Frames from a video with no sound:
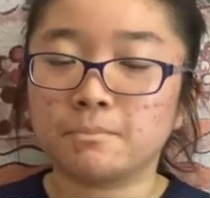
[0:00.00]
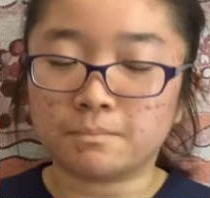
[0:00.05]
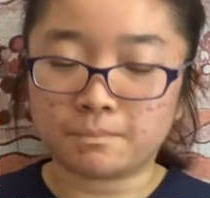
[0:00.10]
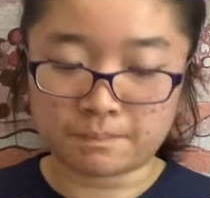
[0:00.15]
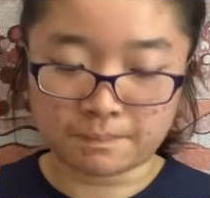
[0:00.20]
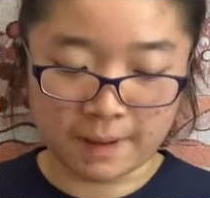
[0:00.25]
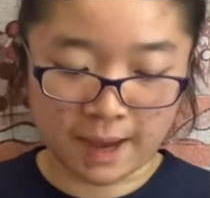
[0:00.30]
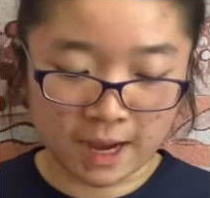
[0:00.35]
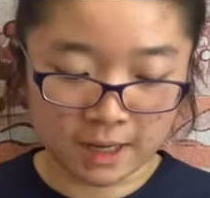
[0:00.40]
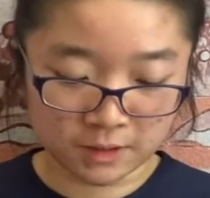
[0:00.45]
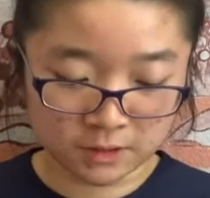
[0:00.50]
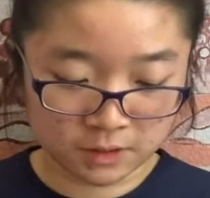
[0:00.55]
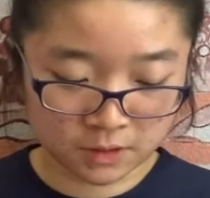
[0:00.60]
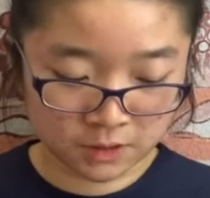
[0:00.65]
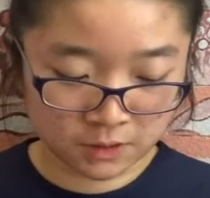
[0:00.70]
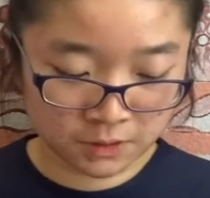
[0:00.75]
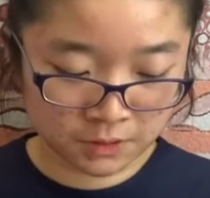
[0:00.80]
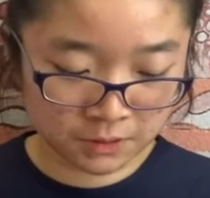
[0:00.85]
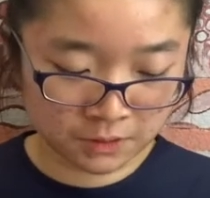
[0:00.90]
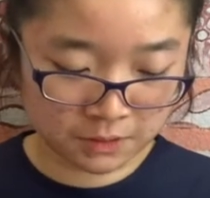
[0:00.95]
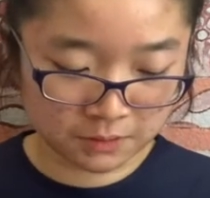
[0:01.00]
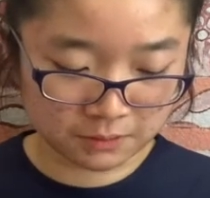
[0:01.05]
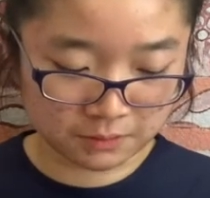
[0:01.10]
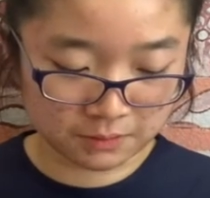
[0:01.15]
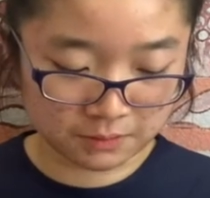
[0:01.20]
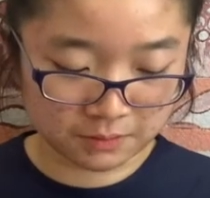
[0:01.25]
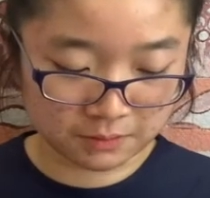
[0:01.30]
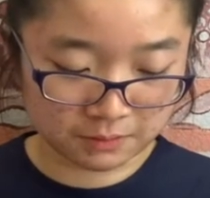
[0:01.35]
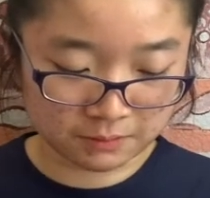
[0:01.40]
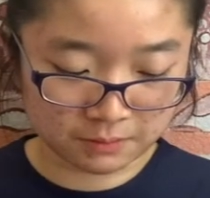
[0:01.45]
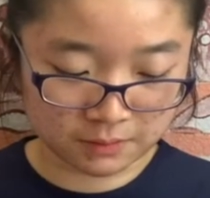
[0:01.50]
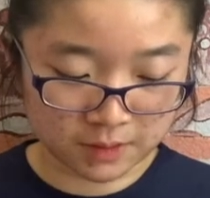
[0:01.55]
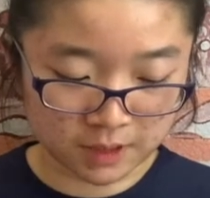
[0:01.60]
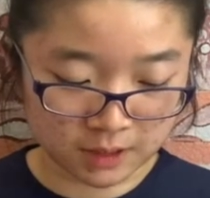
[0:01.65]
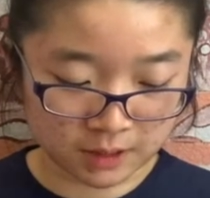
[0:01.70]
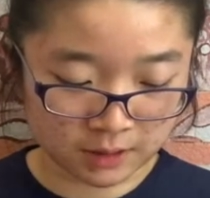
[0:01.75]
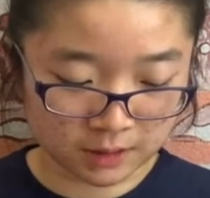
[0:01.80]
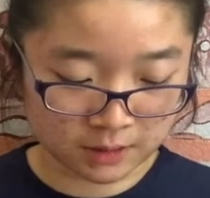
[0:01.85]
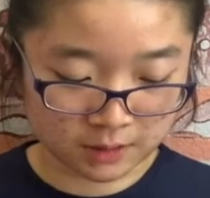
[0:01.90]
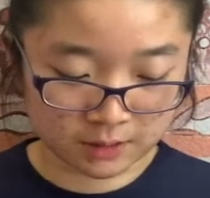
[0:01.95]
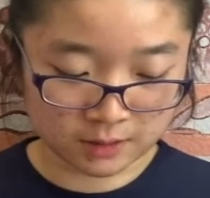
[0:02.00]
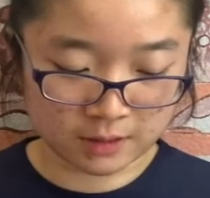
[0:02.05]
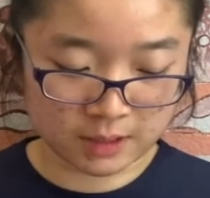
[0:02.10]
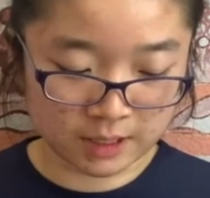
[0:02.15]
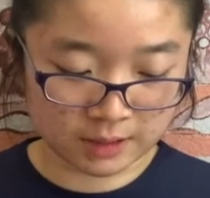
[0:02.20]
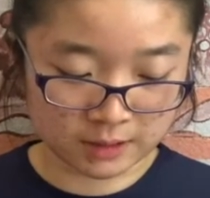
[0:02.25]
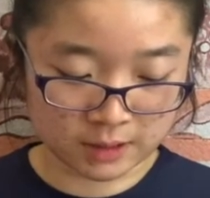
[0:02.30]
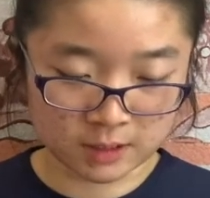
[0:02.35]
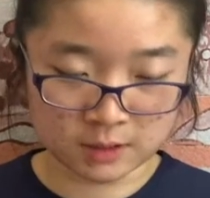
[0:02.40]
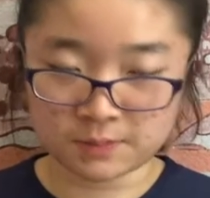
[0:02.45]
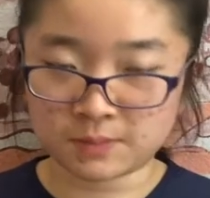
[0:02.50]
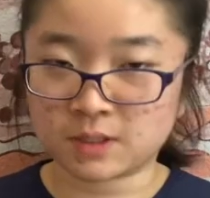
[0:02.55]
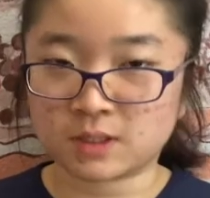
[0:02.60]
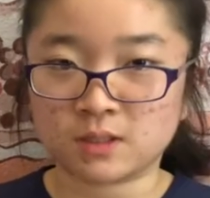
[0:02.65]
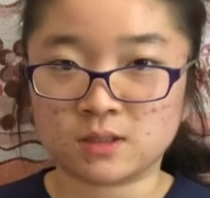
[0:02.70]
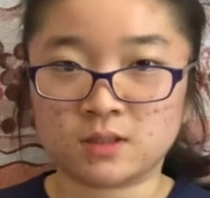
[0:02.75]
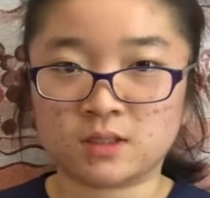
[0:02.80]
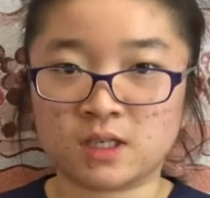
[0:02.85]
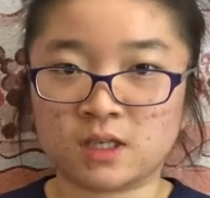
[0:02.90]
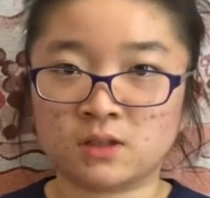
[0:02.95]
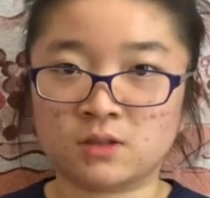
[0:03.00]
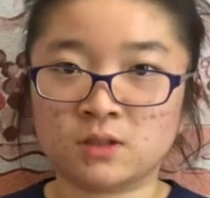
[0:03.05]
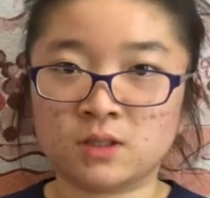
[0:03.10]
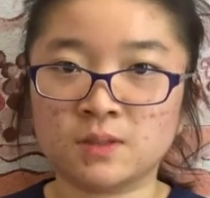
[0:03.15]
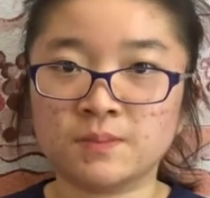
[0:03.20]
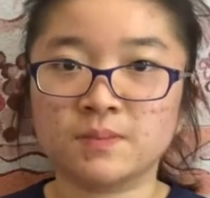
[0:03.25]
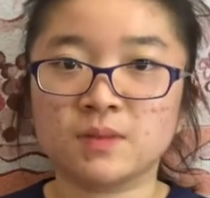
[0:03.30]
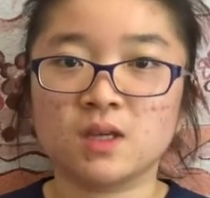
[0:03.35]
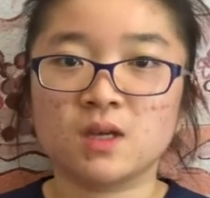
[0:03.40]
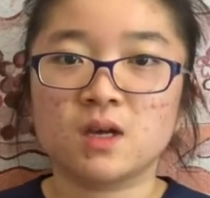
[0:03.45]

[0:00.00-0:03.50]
back to just assessments in general.